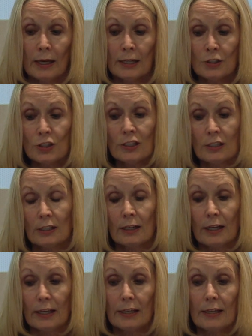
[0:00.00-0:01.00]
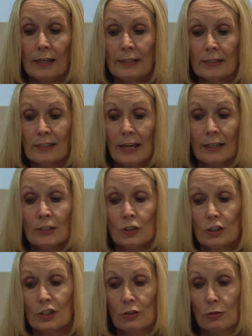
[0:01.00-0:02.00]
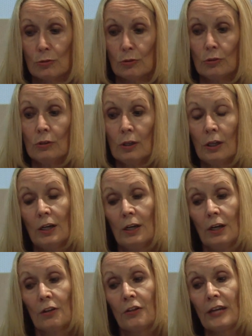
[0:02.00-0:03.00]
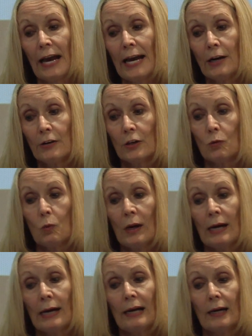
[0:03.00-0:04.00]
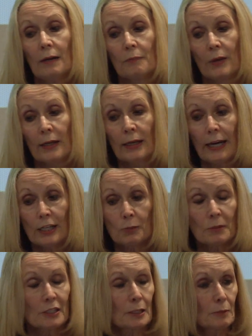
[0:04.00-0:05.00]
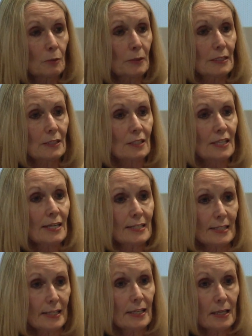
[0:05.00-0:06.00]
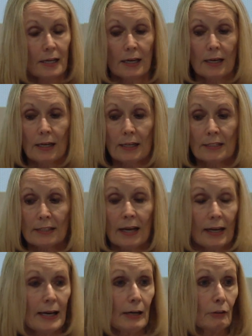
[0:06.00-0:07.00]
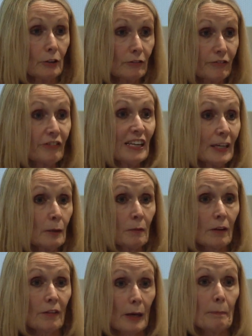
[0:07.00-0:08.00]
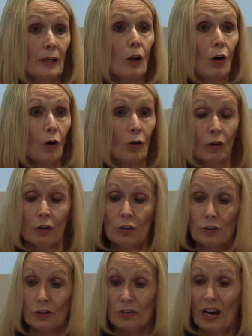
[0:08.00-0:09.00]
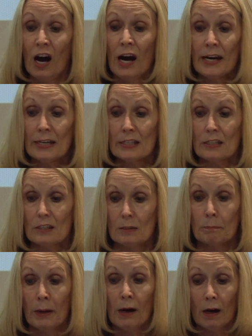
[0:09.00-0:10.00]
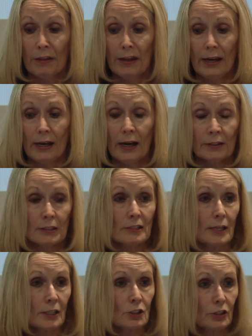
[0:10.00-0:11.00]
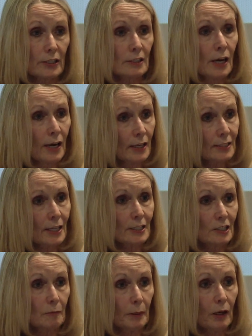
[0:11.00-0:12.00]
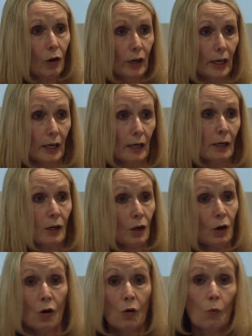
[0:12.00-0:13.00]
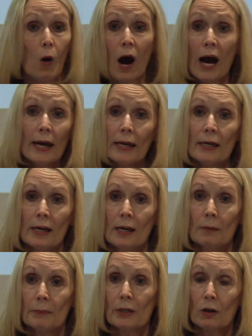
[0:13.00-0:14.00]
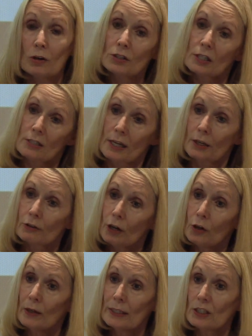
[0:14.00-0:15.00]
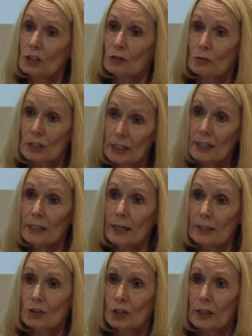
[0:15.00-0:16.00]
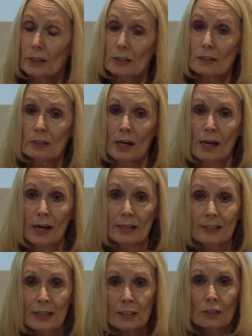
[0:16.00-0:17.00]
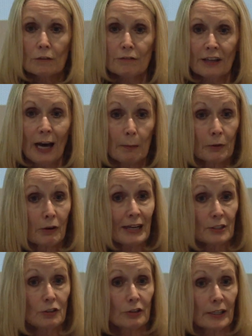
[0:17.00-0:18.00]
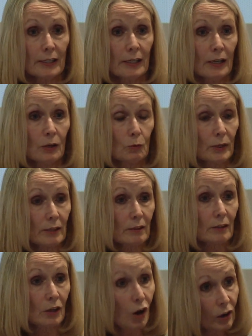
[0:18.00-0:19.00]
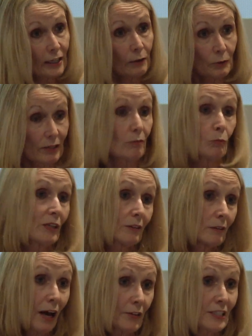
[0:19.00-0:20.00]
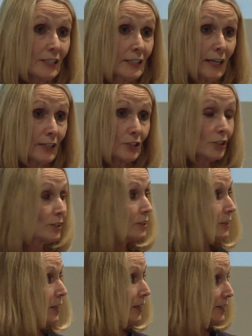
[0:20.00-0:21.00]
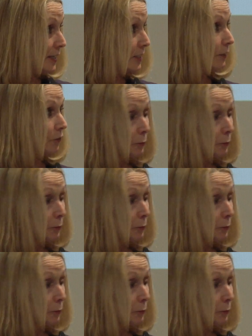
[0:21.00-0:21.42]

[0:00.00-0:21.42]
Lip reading: Interestingly, in secondary school, the area where engagement seems to be steady is that area of feeling that they belong. So the highest bar there under secondary is a sense of belonging. Why? Because as they grow into teenage years, a sense of camaraderie with other teenagers, a sense of